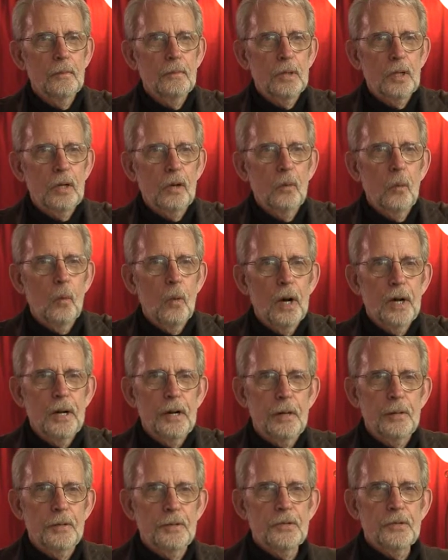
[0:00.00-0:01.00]
little
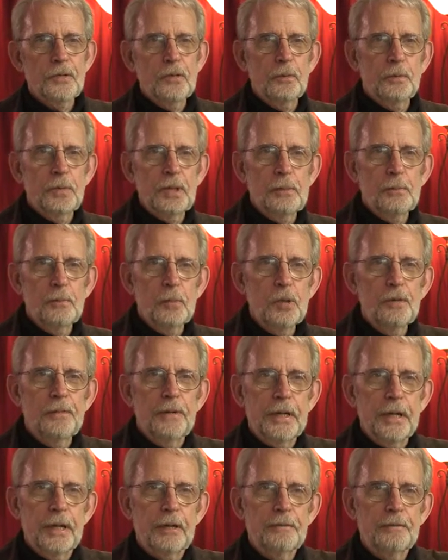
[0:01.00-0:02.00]
wires to be
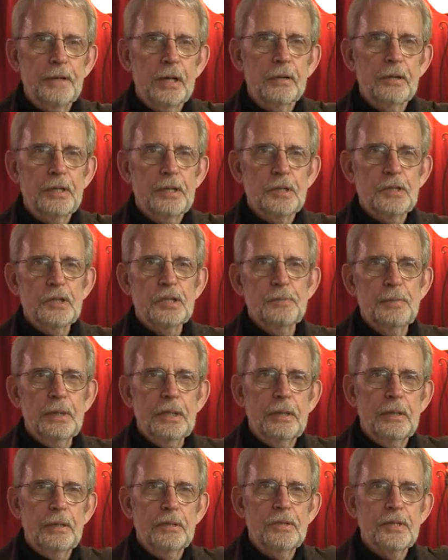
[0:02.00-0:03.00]
moving at various
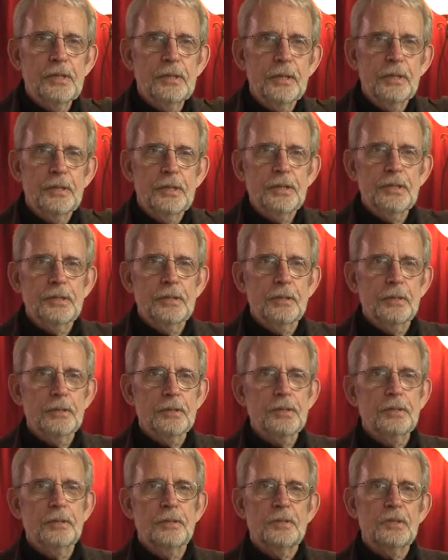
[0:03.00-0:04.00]
speeds in the
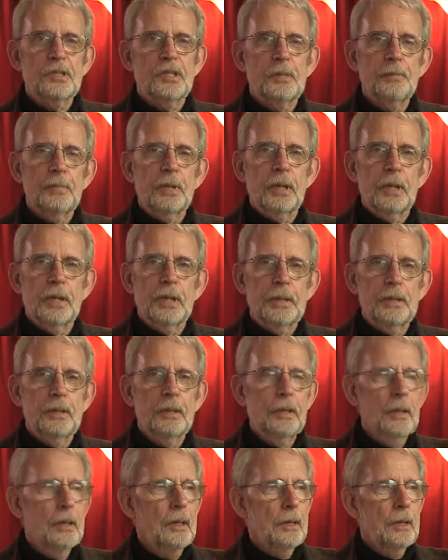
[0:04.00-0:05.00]
distance to simulate
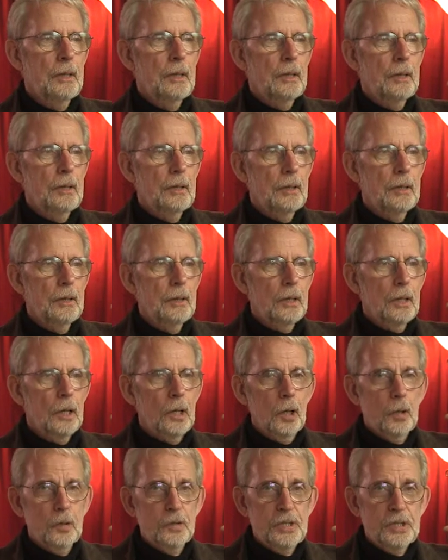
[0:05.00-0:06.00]

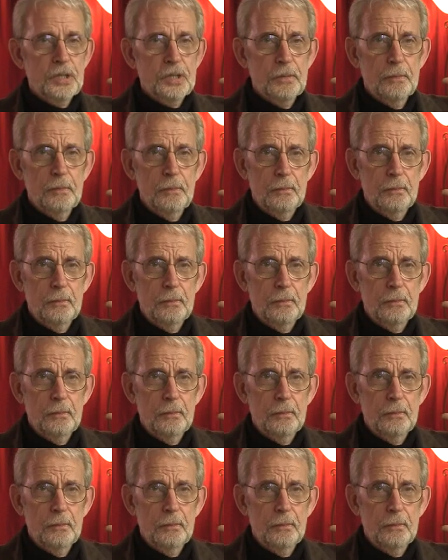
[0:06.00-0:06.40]
close